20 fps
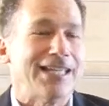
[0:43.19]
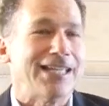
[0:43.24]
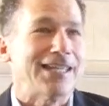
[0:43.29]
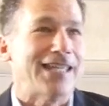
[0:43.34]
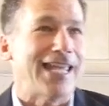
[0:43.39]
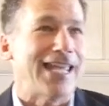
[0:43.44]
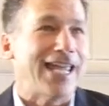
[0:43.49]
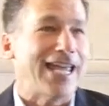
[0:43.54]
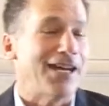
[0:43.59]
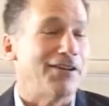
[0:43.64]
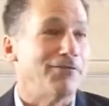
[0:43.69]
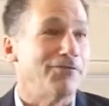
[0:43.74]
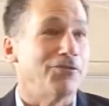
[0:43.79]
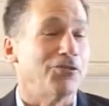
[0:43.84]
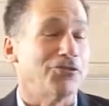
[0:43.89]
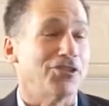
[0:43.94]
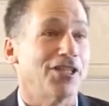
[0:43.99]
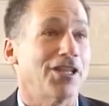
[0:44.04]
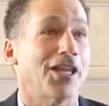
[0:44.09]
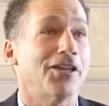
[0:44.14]
They have,
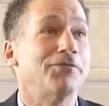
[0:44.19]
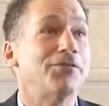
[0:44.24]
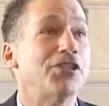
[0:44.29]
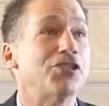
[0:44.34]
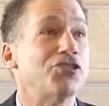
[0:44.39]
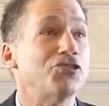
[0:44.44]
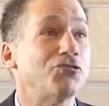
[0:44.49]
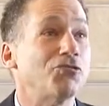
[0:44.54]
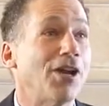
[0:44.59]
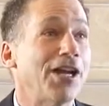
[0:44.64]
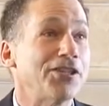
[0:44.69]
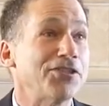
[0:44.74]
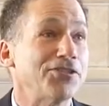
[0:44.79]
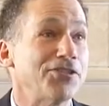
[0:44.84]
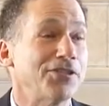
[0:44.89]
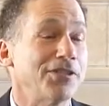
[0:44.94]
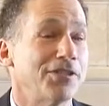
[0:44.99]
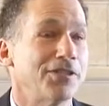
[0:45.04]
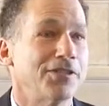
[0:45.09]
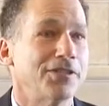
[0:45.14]
there's a lot of
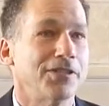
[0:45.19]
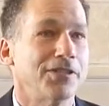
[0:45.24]
distrust.